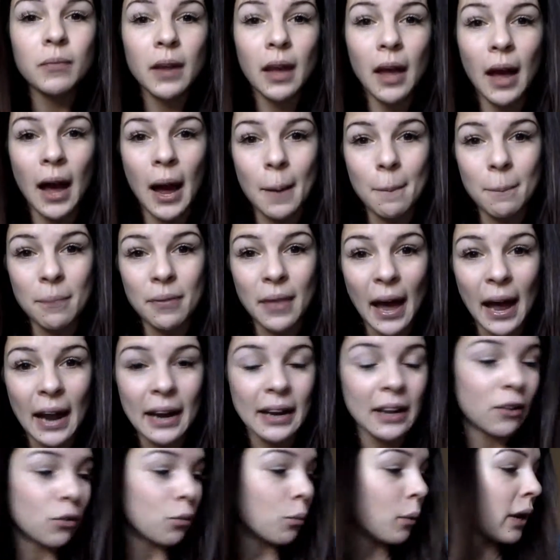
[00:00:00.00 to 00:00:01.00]
That
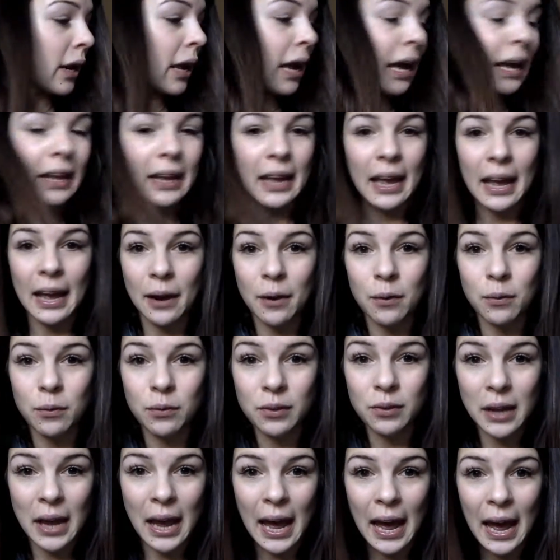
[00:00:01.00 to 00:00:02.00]
is what I
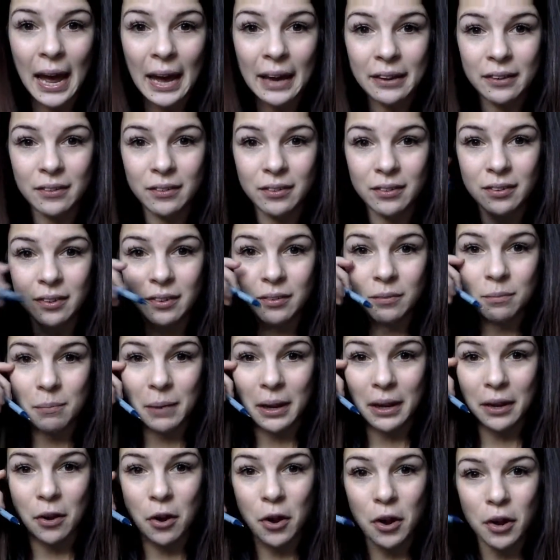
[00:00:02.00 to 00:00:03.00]
count as
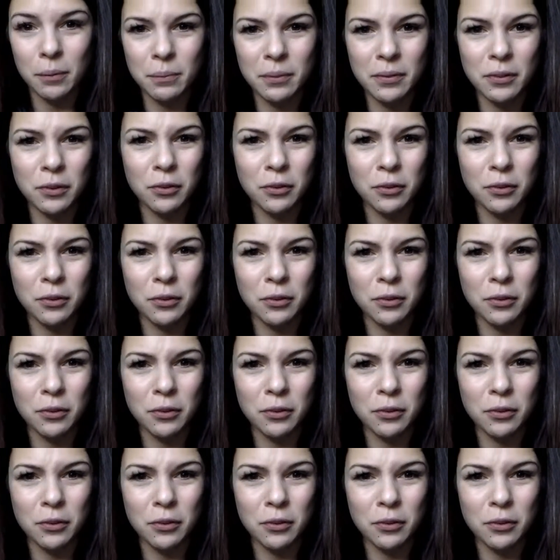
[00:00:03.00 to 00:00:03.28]
my carbs.